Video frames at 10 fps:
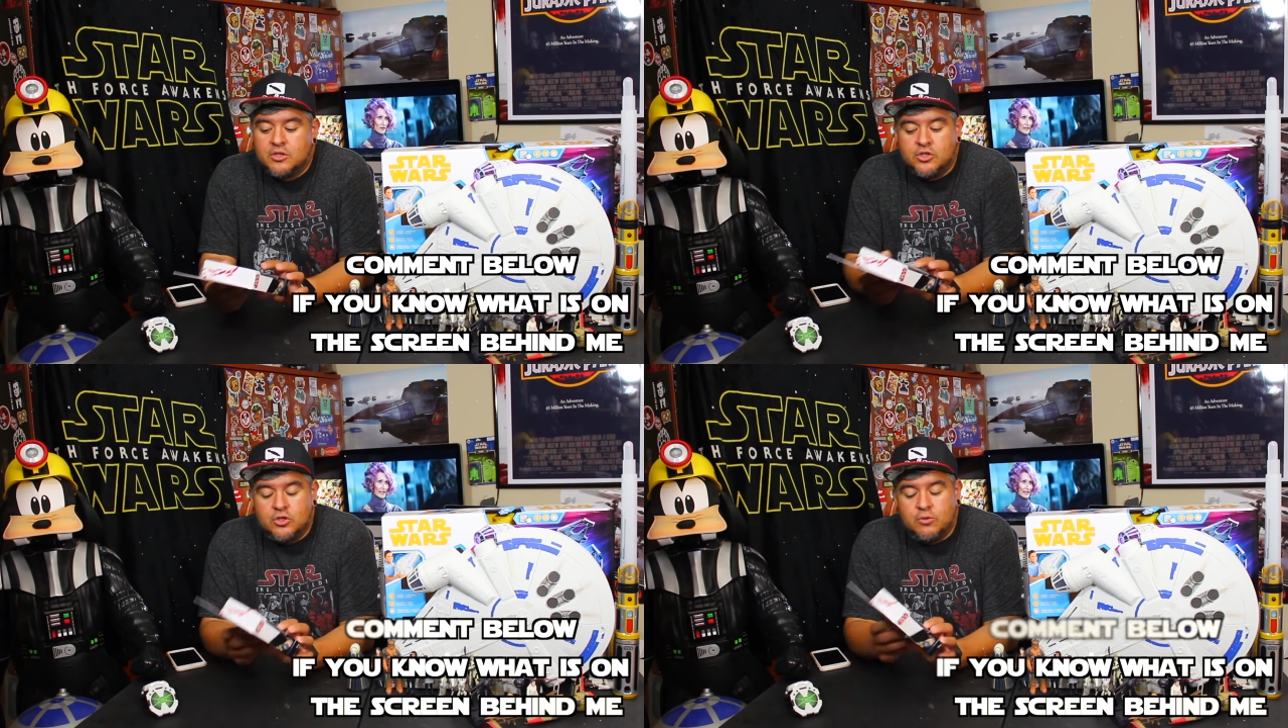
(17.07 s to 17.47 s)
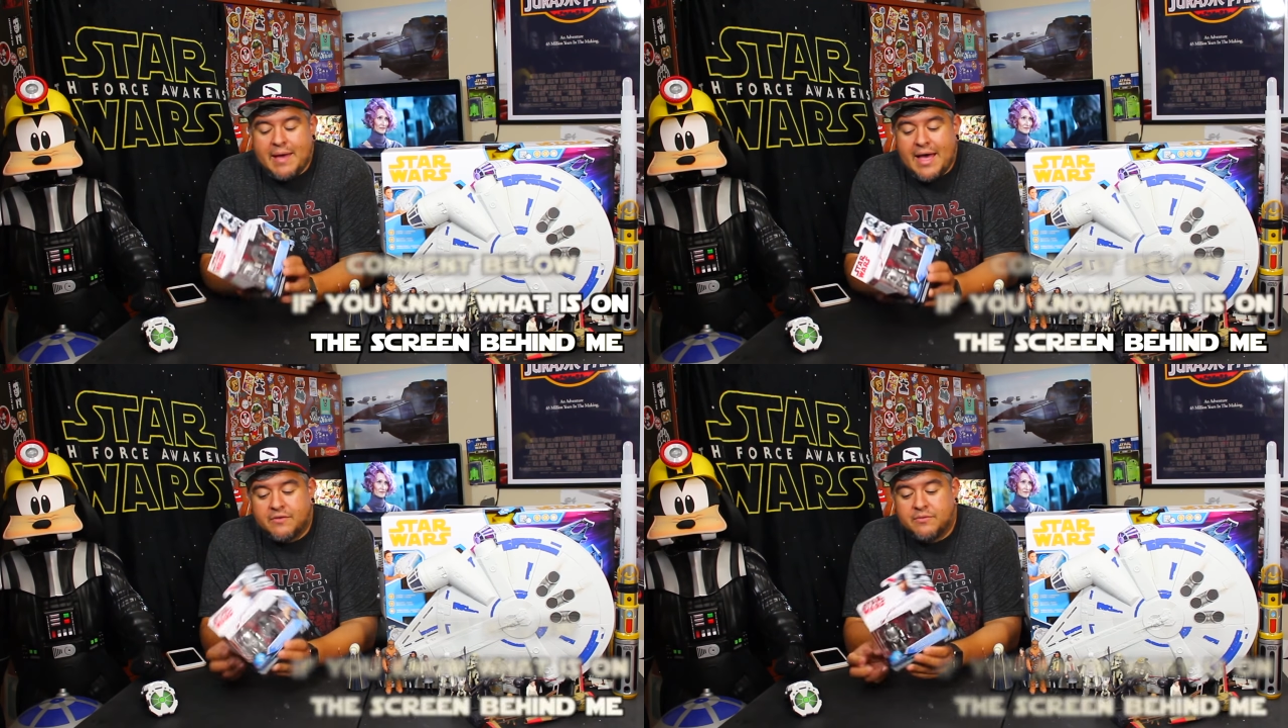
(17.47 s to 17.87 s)

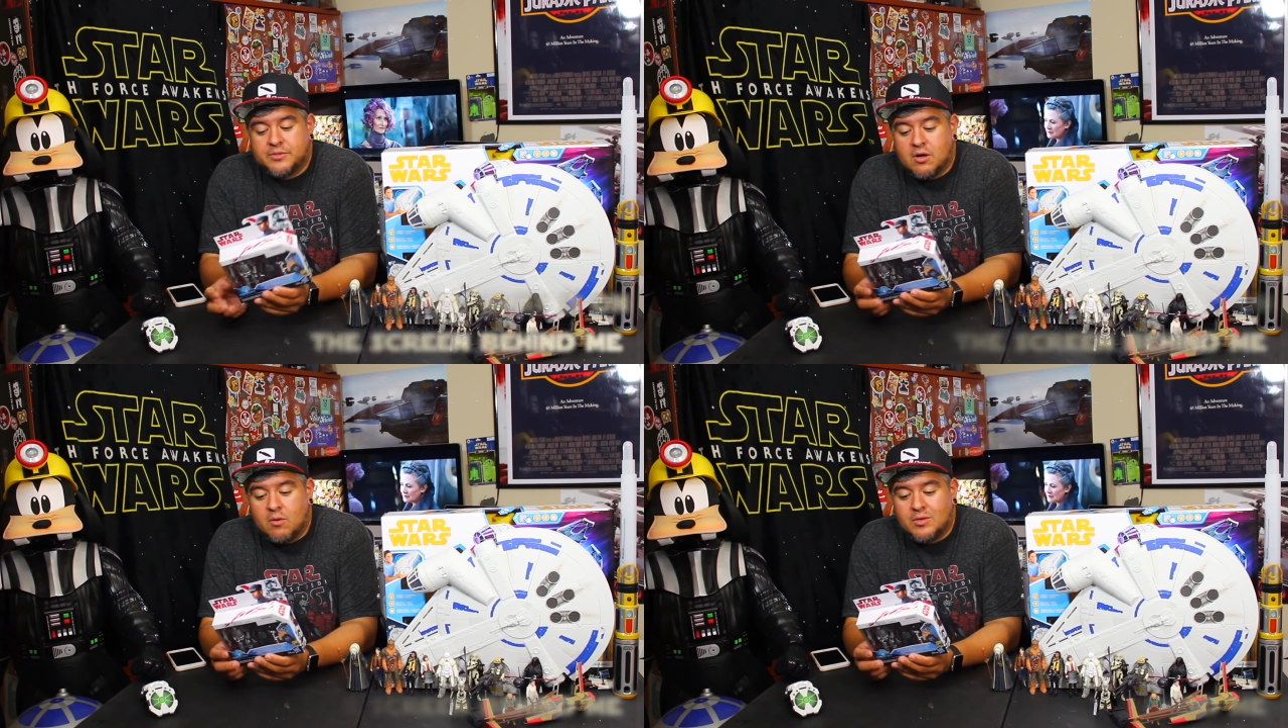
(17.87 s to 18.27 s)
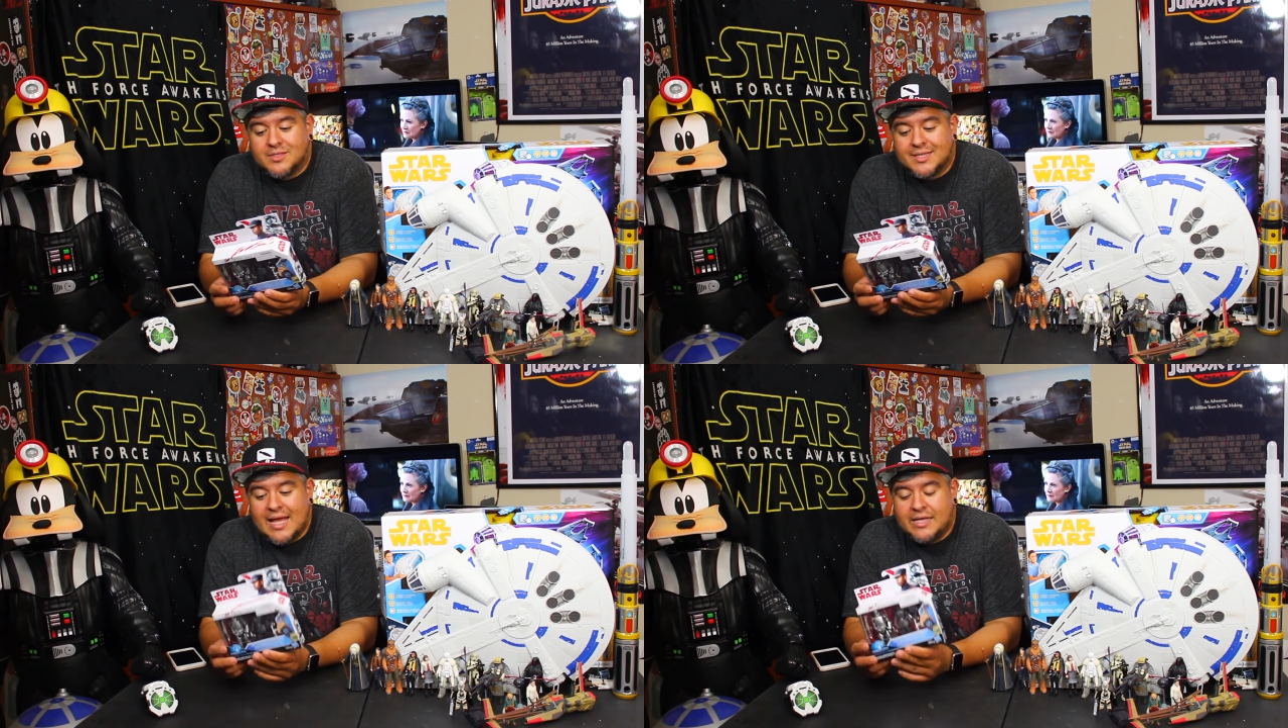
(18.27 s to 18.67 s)
2-pack from Star
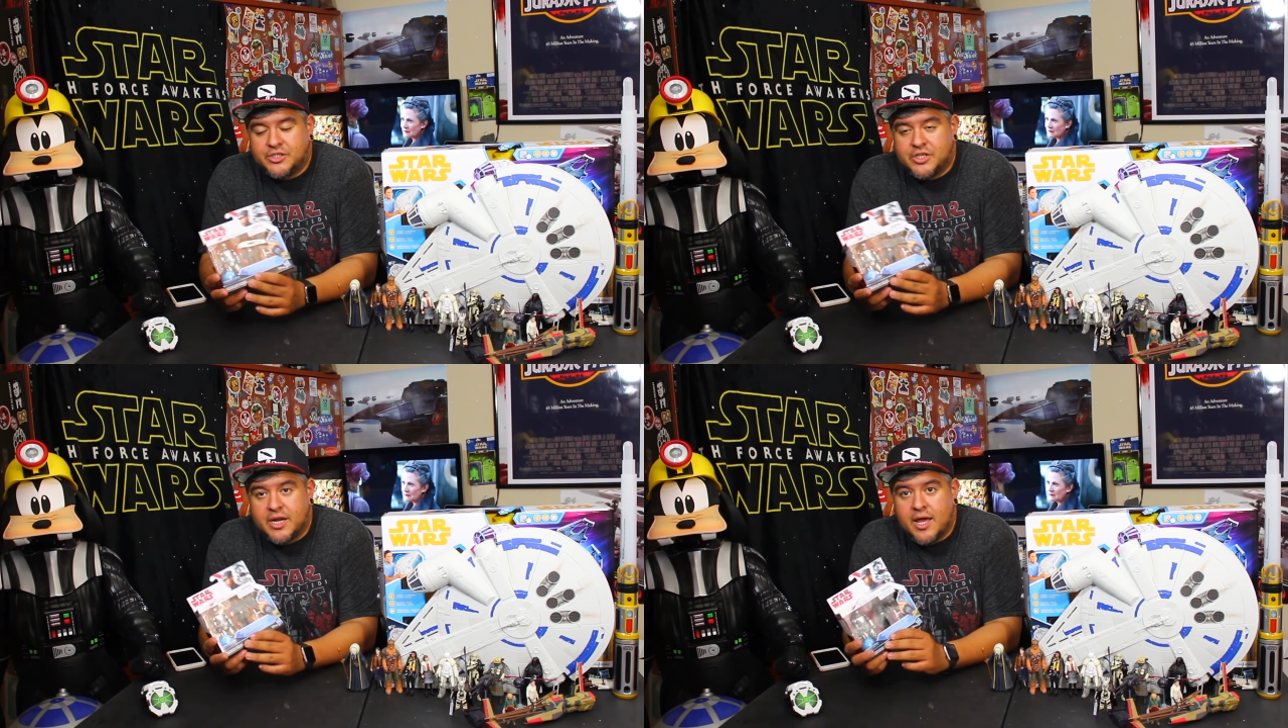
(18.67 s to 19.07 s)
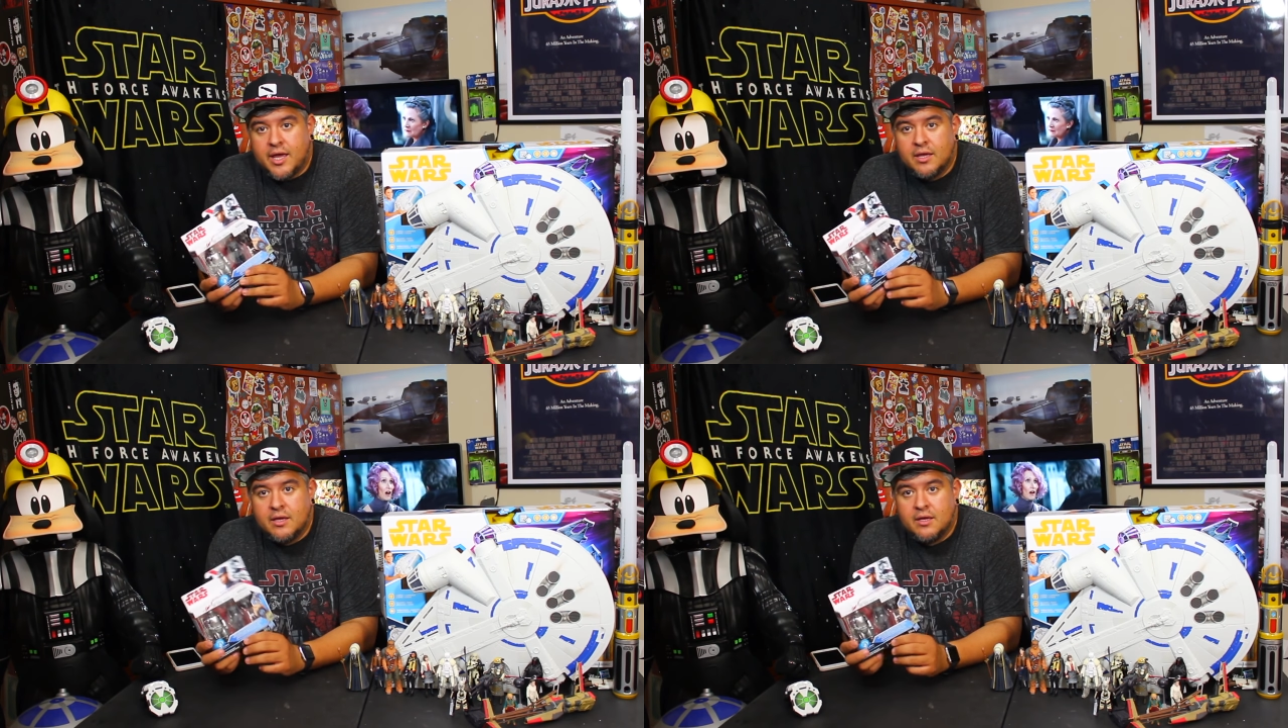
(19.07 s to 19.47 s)
Wars The Last Jedi.